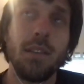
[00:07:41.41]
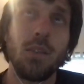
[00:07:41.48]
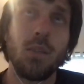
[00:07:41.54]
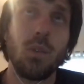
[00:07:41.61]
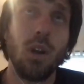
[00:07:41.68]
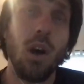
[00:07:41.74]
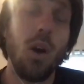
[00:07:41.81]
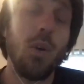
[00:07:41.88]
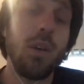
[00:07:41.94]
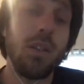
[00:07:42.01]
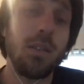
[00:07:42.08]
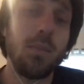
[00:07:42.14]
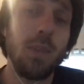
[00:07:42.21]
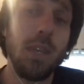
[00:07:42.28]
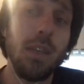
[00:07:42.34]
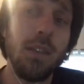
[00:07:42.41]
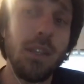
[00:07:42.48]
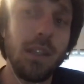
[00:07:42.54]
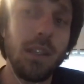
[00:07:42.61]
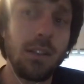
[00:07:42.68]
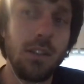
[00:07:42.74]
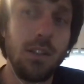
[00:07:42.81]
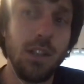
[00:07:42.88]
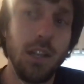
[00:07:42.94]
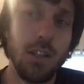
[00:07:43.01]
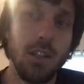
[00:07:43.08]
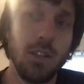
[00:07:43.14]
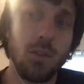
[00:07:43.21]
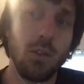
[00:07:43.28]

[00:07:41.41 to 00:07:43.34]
we're always appealing to judges.